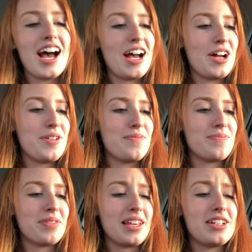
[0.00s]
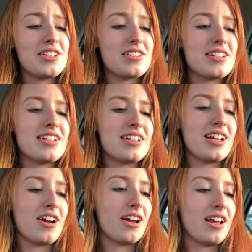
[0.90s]
Um, it's just,
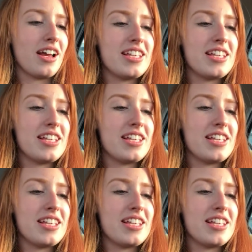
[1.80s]
oh,